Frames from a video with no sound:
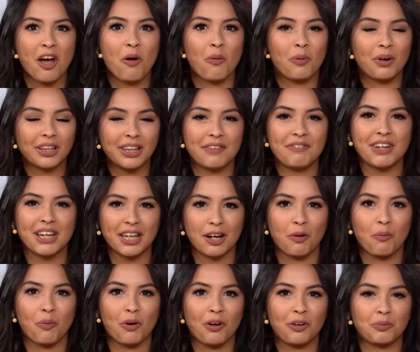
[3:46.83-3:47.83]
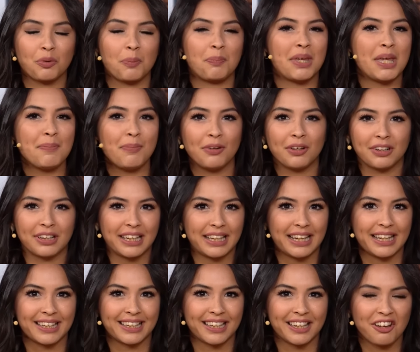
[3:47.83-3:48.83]
We're living in a world where people are
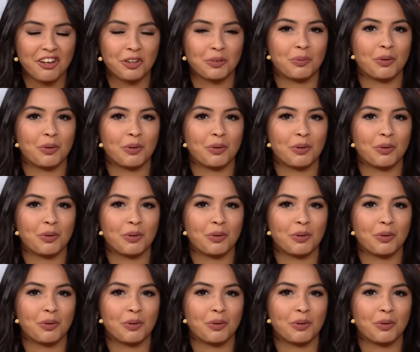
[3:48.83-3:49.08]
getting killed.